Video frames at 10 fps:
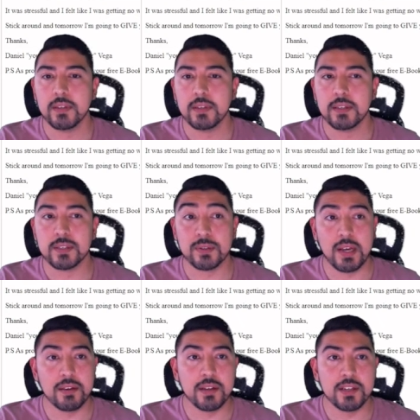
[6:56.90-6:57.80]
So
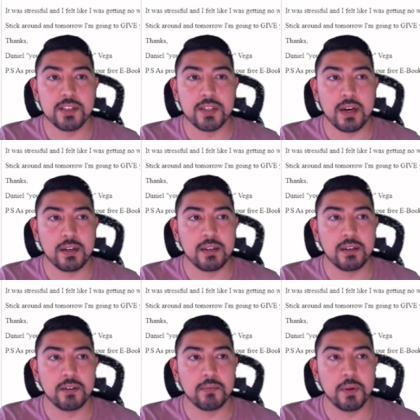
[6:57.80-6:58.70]
now that it's done,
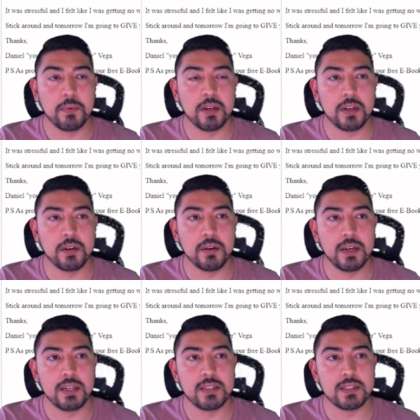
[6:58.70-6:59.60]
we want to go
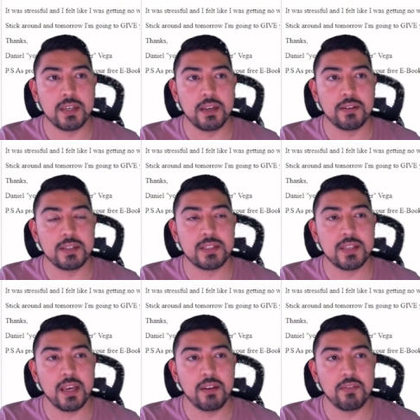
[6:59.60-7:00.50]
ahead and say
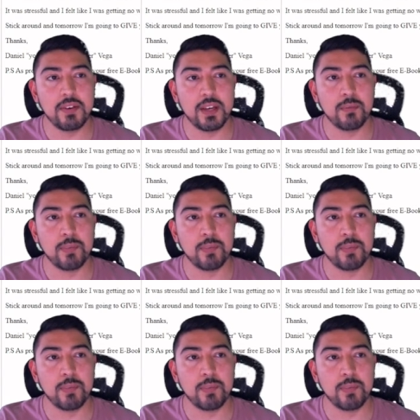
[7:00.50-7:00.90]
save and